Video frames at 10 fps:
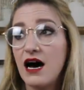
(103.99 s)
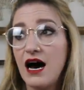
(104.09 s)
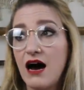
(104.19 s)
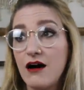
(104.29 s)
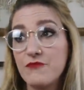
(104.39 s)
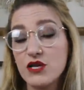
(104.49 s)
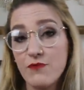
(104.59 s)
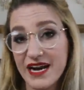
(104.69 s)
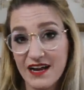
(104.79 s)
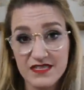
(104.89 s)
uh, but
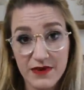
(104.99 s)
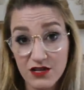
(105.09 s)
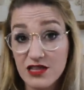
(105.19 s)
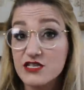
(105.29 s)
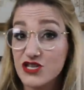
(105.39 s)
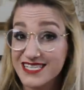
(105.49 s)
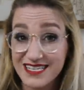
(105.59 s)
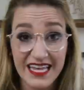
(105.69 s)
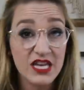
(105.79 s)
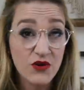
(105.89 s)
you might have some other
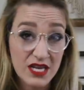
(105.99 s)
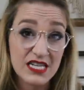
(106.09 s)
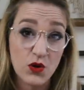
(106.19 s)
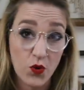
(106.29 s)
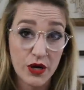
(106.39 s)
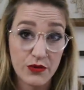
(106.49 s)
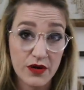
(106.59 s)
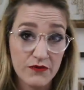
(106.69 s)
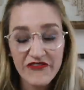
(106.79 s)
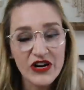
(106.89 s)
logistics that you'll need to work
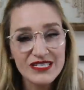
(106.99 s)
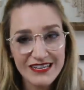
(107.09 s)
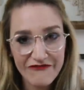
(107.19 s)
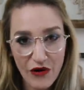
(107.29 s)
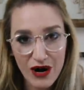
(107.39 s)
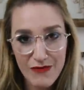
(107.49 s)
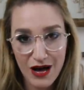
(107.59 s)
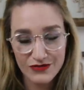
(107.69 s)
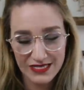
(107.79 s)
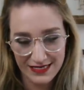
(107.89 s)
through. First and
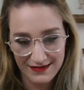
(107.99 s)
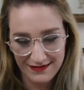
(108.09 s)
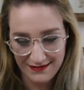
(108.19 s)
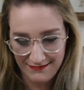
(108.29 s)
foremost,